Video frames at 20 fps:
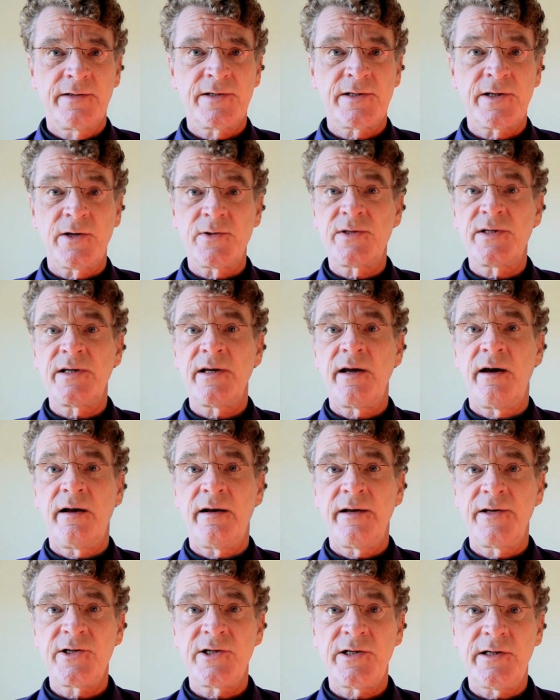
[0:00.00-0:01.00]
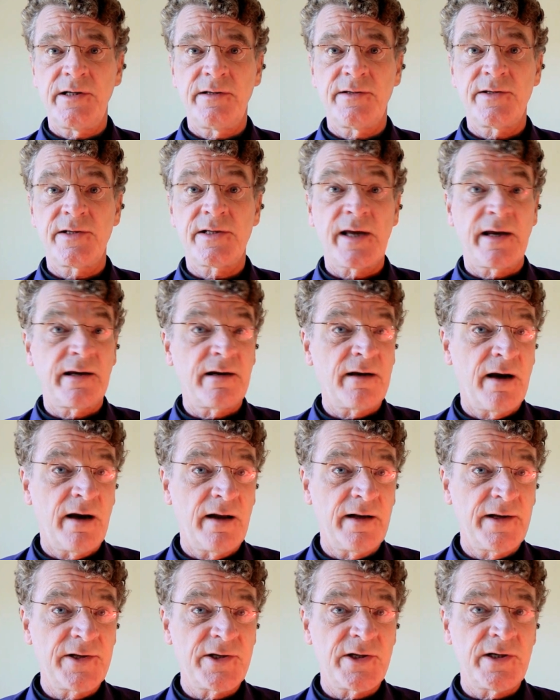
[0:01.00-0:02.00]
sociology, and
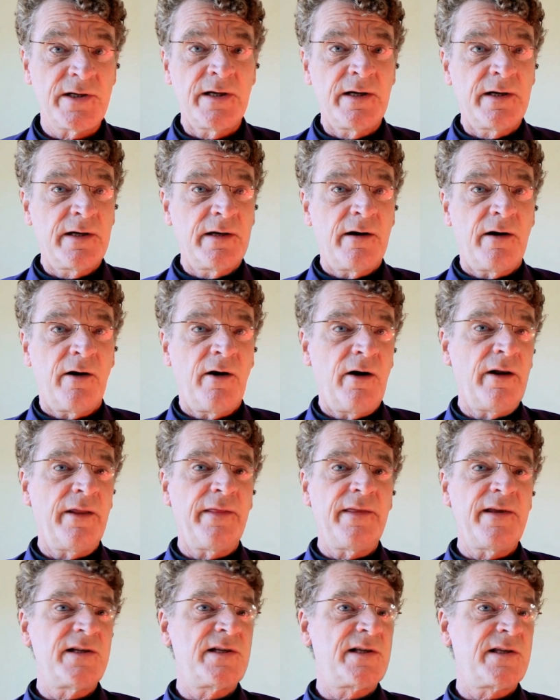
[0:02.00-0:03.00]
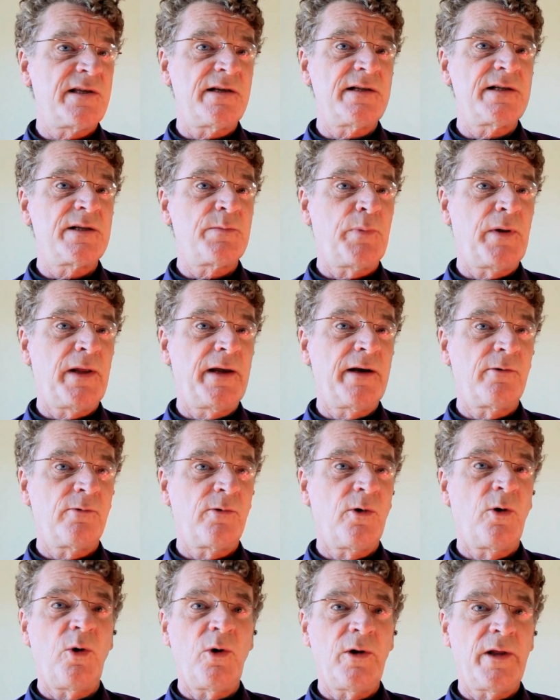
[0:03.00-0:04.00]
psychology. All of these things play a
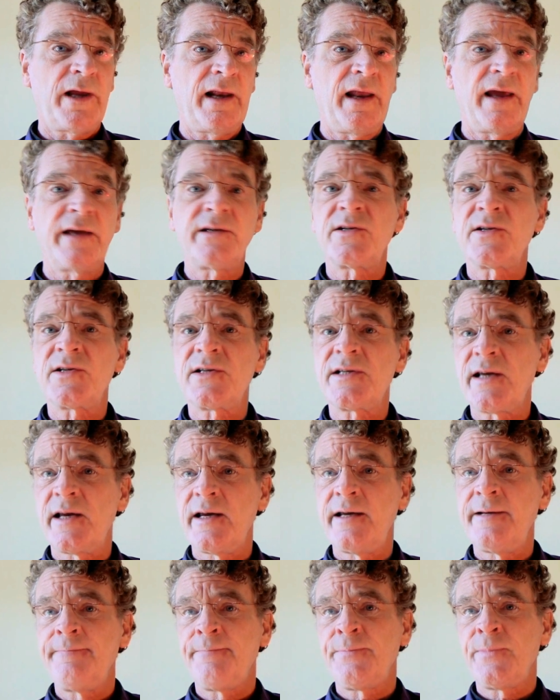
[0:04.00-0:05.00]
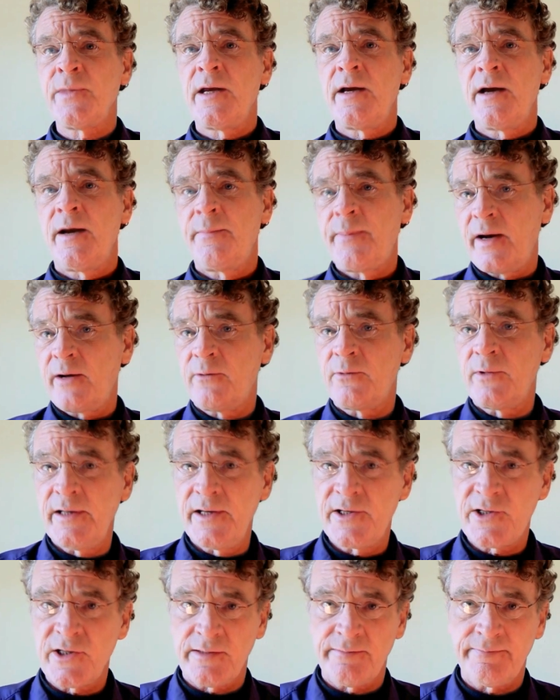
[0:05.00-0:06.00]
role. I like to say about
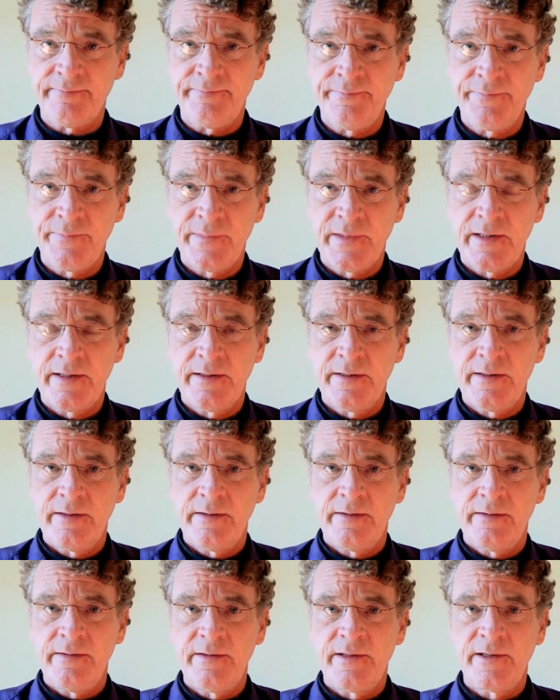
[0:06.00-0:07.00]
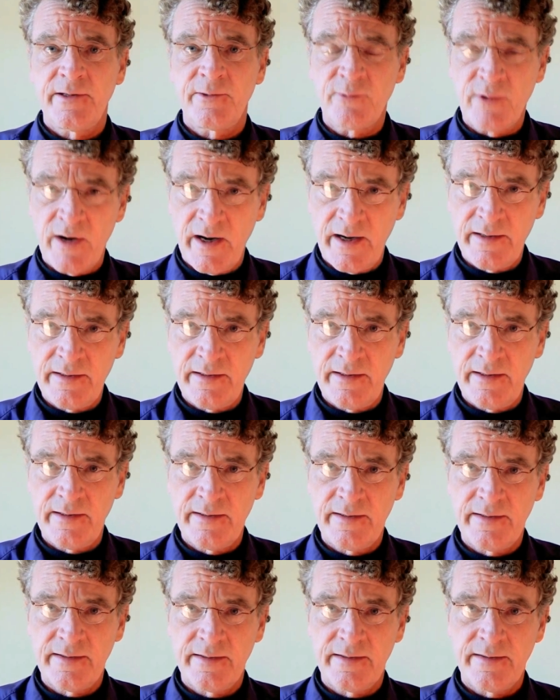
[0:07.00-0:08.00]
religion, you can run,
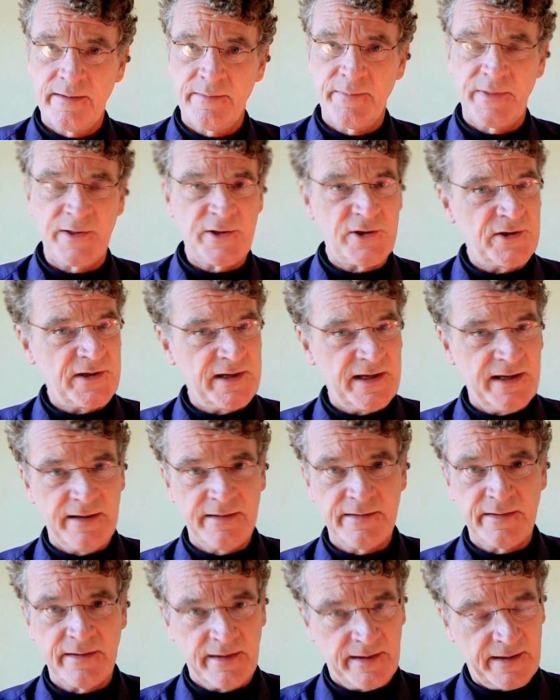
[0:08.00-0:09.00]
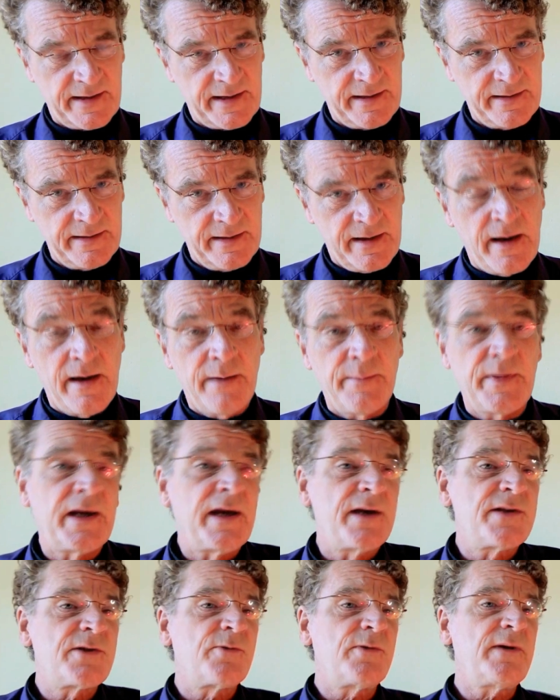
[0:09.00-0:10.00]
but you can't hide.
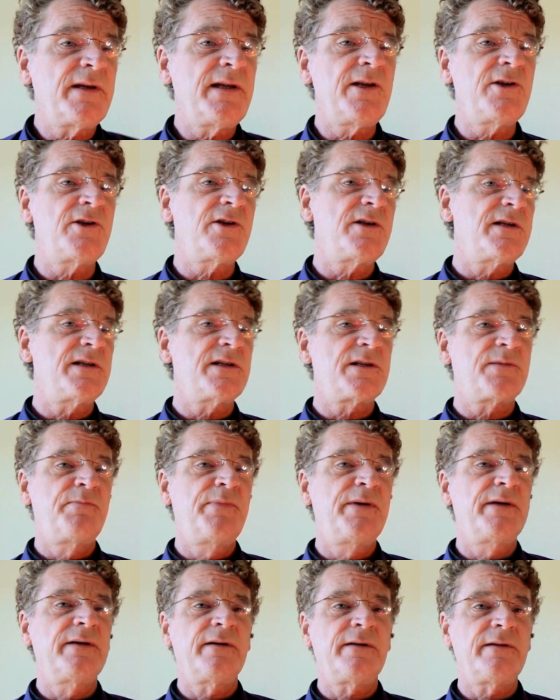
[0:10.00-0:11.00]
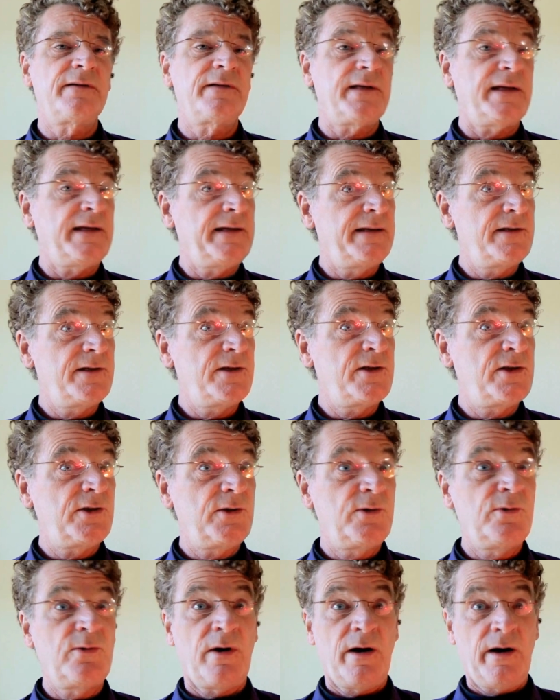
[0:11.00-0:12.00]
Because religion is built
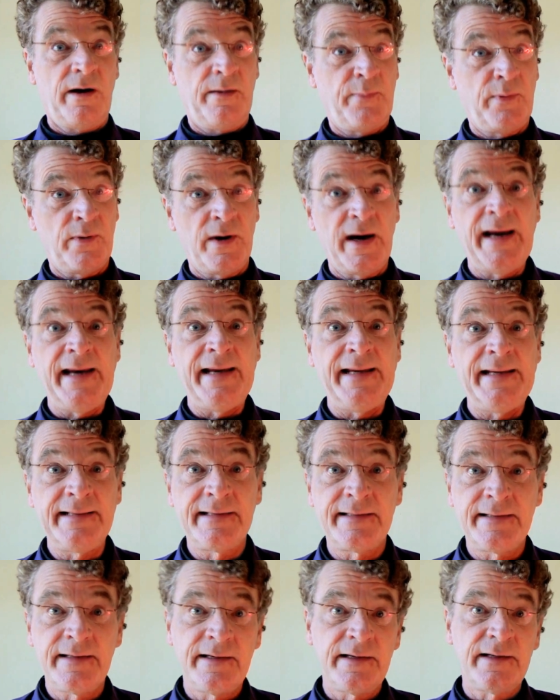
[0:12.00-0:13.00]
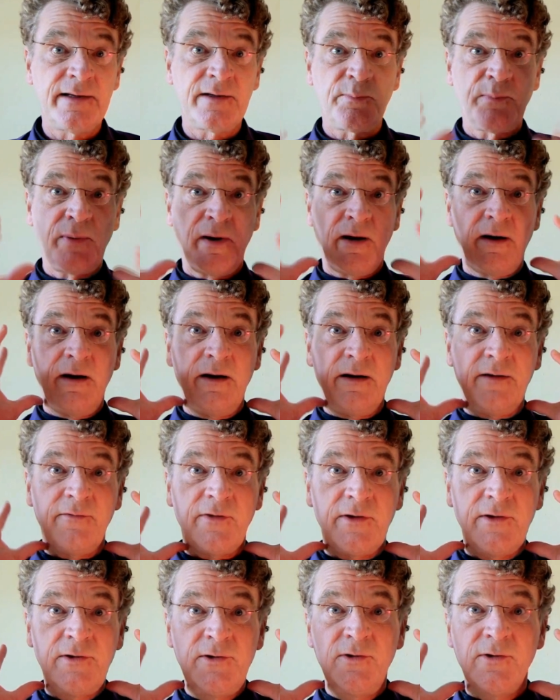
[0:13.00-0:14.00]
into our brains. It is part
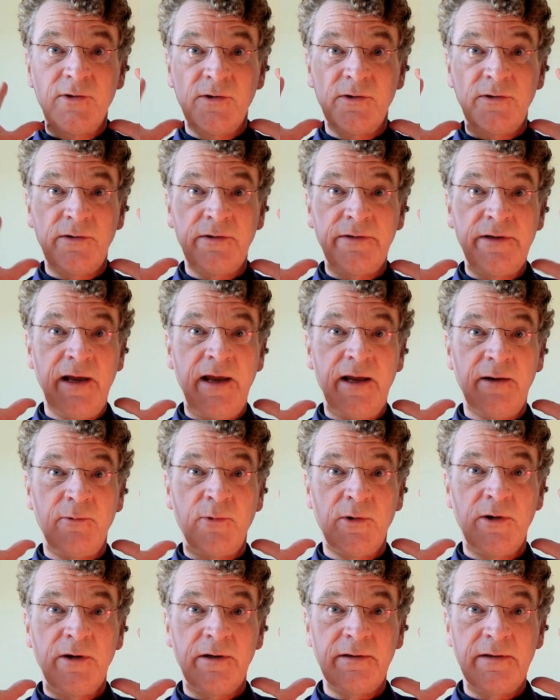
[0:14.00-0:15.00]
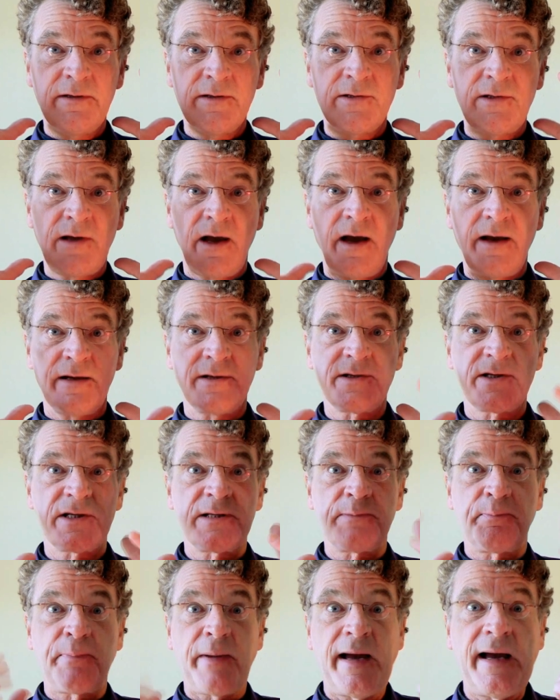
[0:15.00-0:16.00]
of a neural network. There's not a
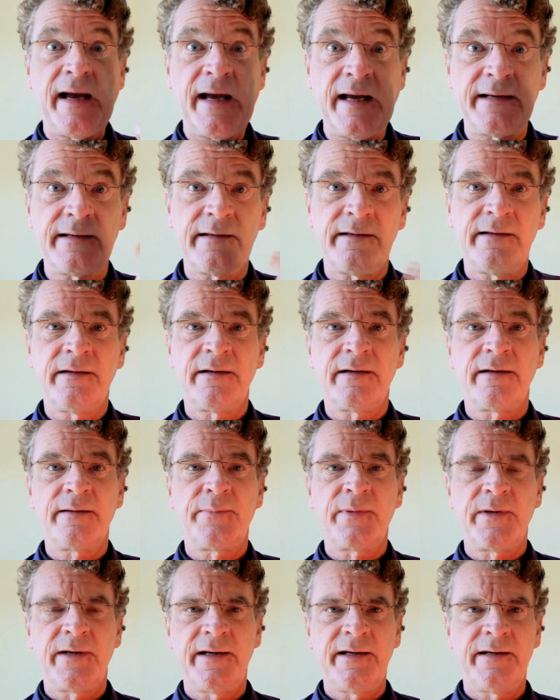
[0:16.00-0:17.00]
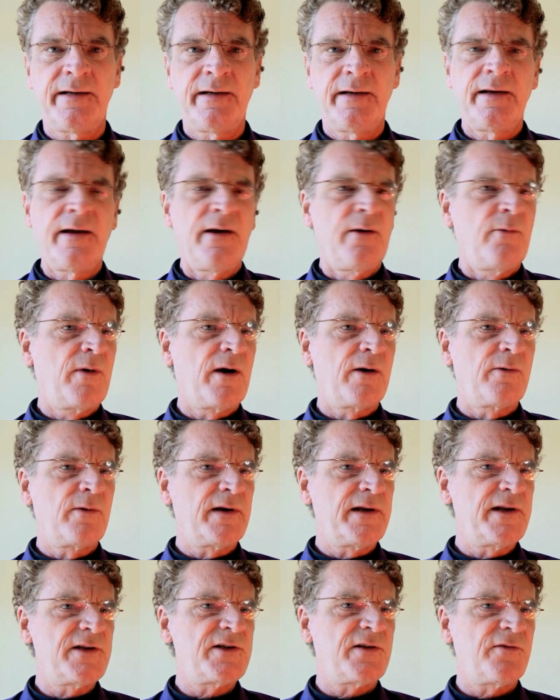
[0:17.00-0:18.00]
spot in our brain where
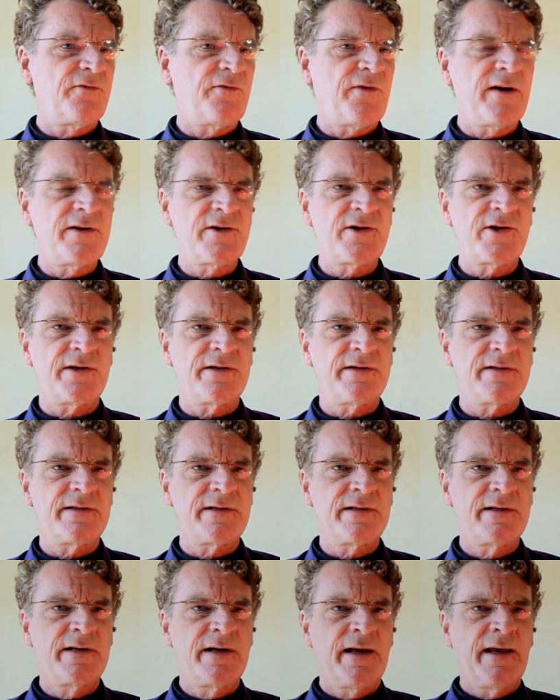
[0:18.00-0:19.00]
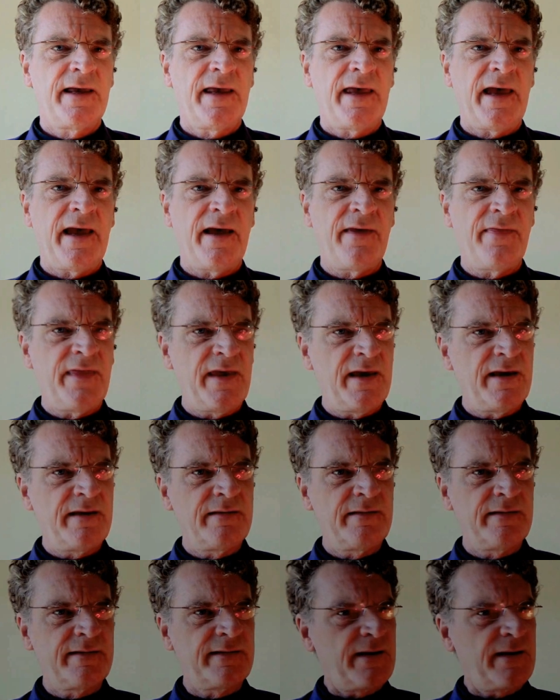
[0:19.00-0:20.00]
religion functions and then